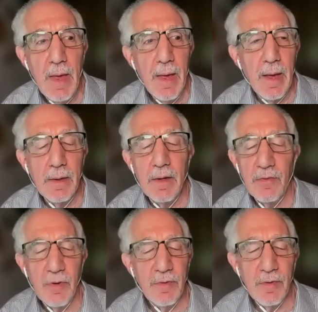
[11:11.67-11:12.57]
And
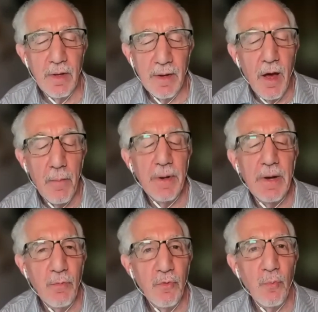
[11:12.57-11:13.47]
the
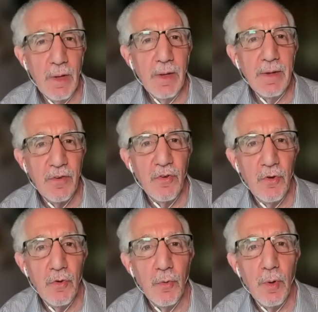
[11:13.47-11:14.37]
company was willing to
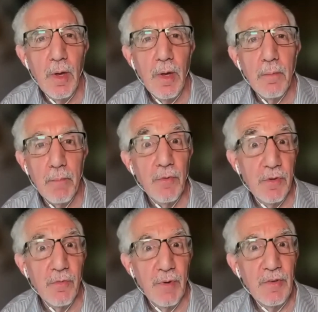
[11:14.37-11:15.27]
do
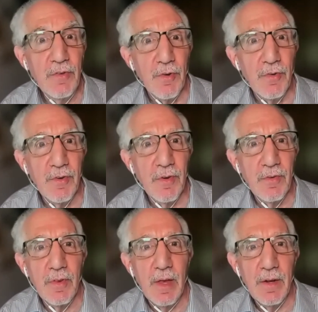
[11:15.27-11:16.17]
most of the research.
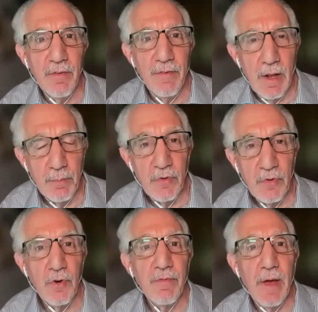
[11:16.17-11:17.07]
So they developed a
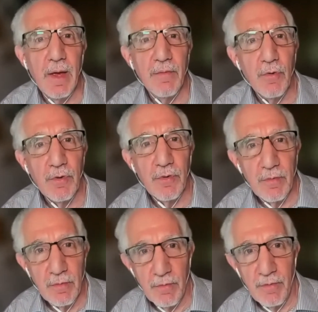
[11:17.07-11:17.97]
survey, of course,
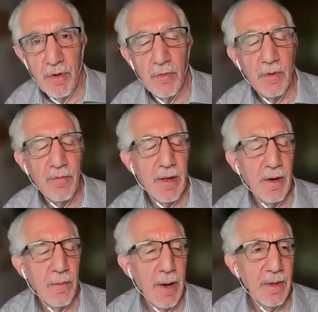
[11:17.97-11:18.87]
reviewed and
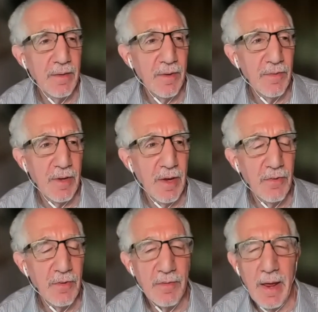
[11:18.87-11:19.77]
vetted by the
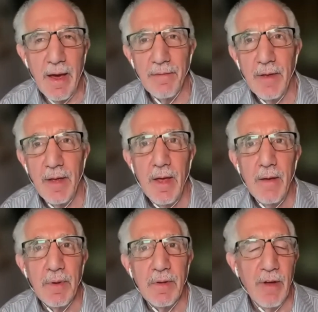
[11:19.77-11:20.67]
association staff,
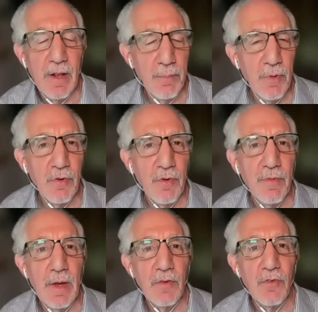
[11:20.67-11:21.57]
but developed a
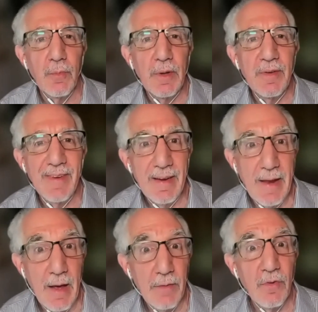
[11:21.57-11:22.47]
survey instrument, sent
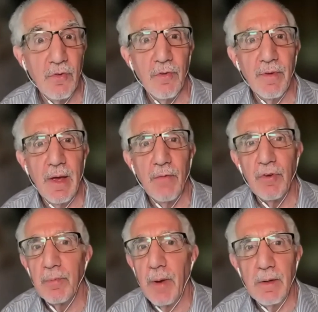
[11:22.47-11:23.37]
out the survey,
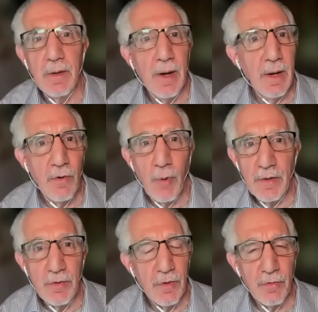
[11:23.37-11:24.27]
responded to any
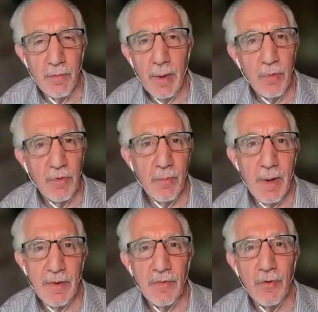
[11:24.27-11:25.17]
questions from members
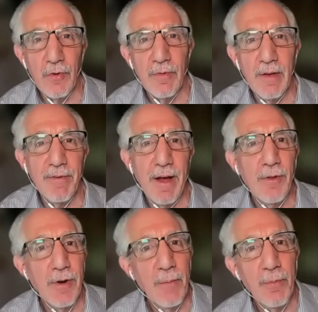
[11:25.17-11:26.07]
about the survey,
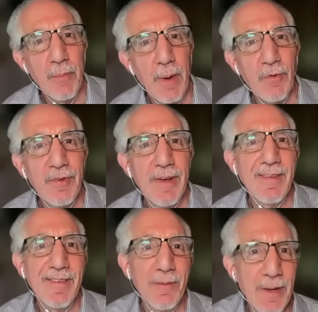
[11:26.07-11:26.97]
followed up when members
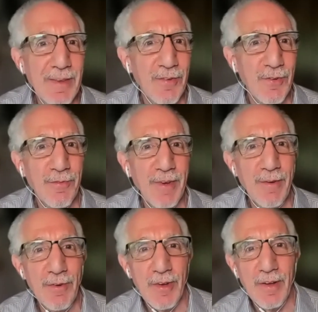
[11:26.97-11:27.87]
didn't submit the survey
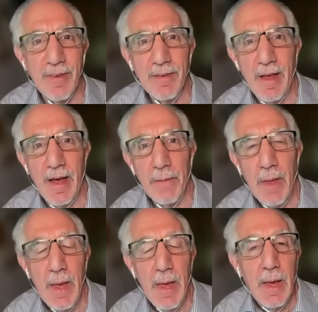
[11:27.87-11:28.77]
results on time.
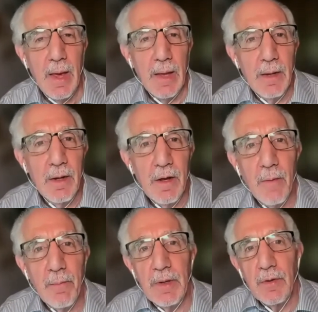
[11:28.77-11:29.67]
And then the
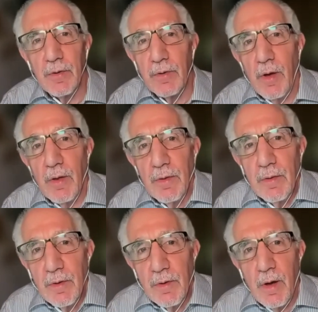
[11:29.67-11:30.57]
company took all
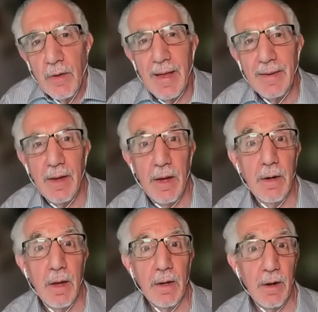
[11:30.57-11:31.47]
that
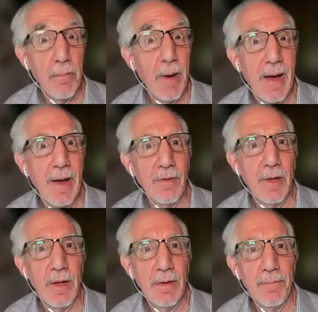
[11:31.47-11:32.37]
data and compiled
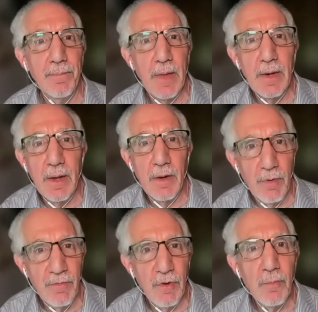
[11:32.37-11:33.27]
it, and again,
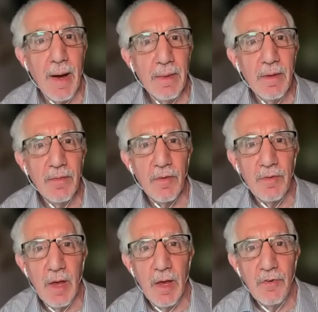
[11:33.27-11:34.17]
reviewed by the
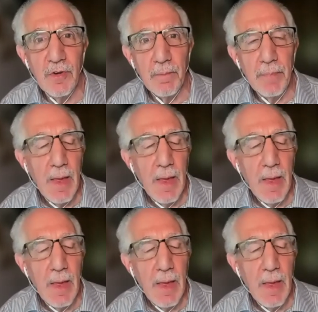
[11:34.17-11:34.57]
association.